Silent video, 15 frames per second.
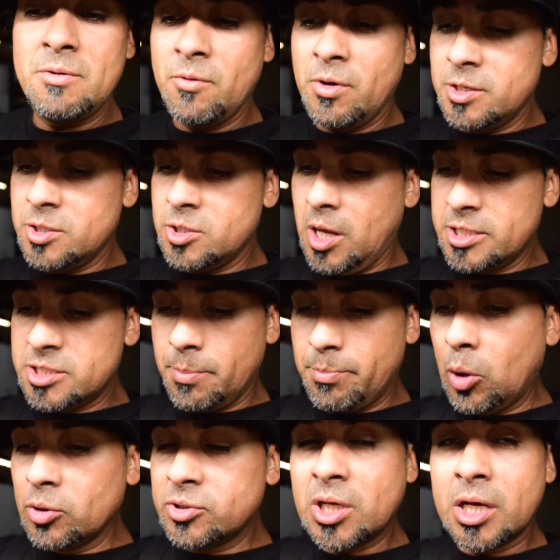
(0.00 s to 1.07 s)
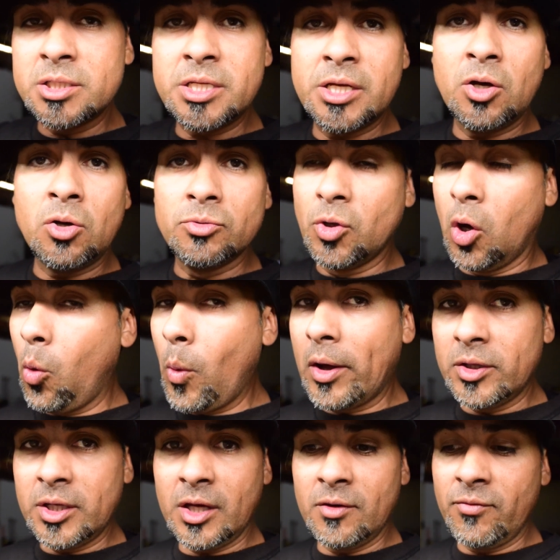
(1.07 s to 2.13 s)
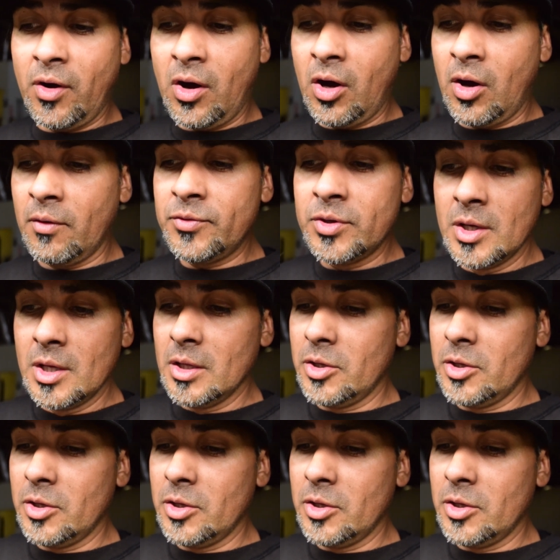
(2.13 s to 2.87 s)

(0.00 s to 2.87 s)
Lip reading: It's a bolt-on deal, no welding involved.